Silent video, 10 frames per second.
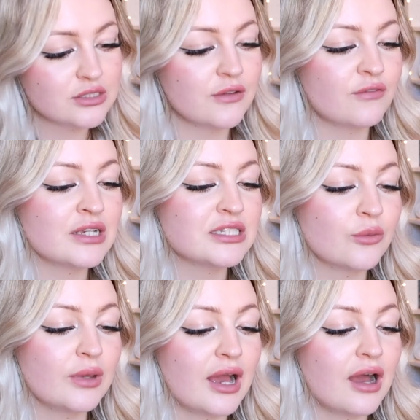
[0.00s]
So the first
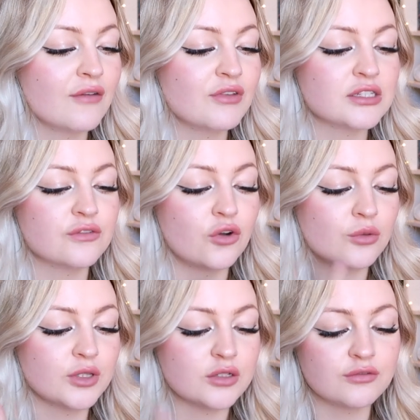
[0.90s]
thing we have is
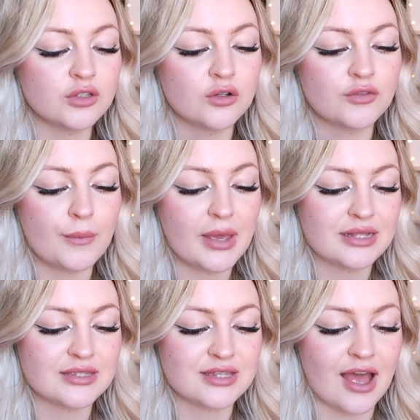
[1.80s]
Formula of Love
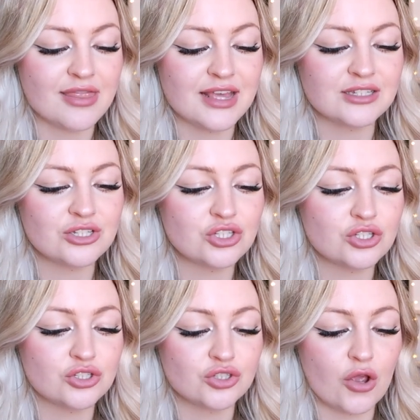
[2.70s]
pin set. This is
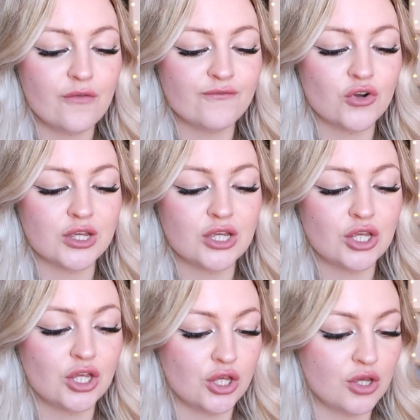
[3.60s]
so fucking
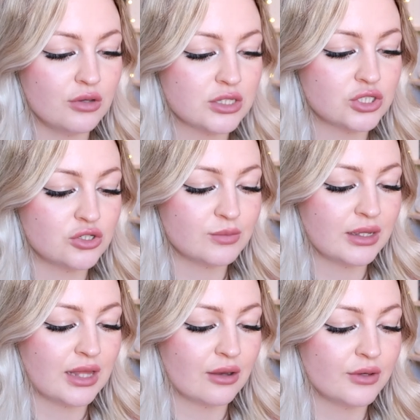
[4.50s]
cute. Excuse my
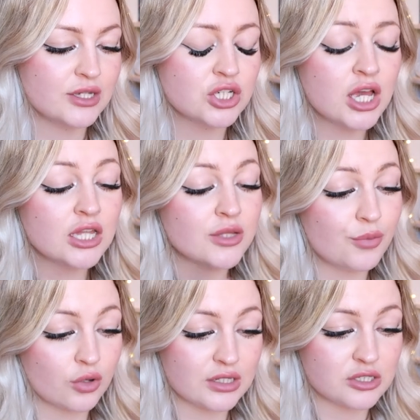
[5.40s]
language, the
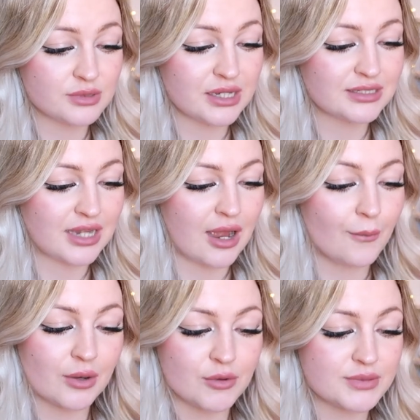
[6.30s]
book is upside down,
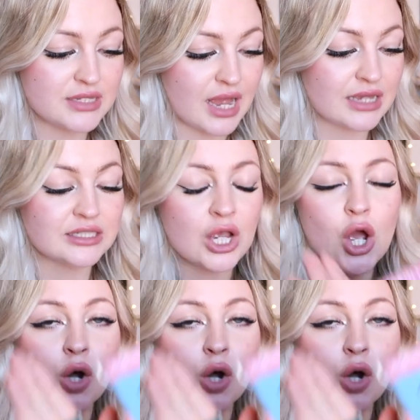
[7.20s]
but I'm obsessed.